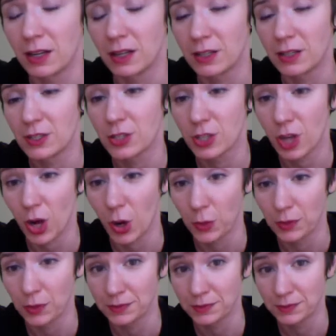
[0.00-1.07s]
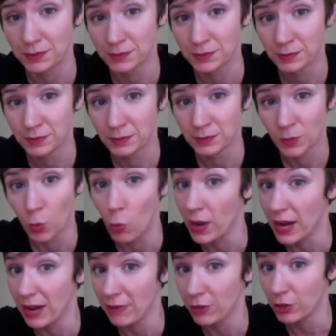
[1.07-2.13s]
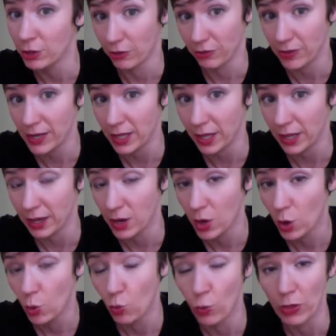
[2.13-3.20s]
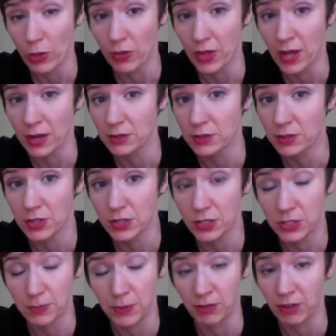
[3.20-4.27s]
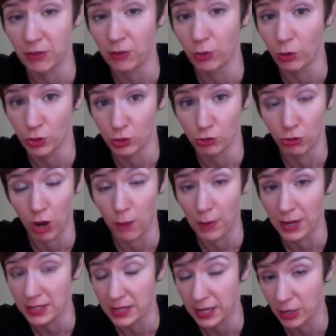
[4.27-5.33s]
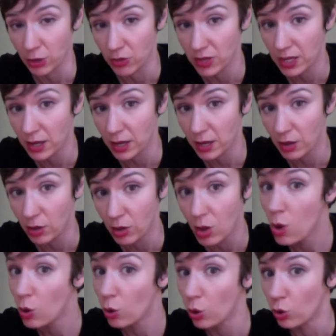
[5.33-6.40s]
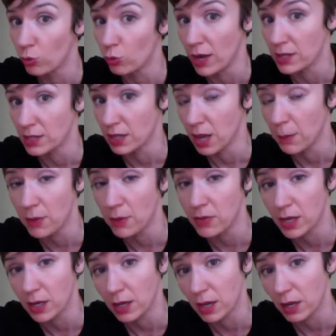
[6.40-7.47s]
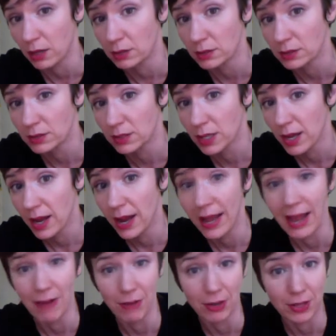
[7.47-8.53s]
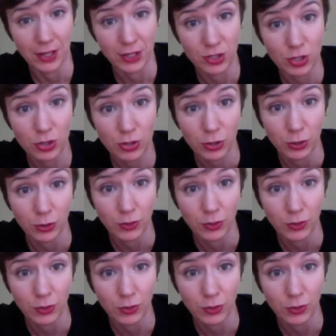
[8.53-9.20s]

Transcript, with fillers: So, whatever you're feeling, whether that pelvic floor is dropping down the inhale or rising up on the inhale, everything is true.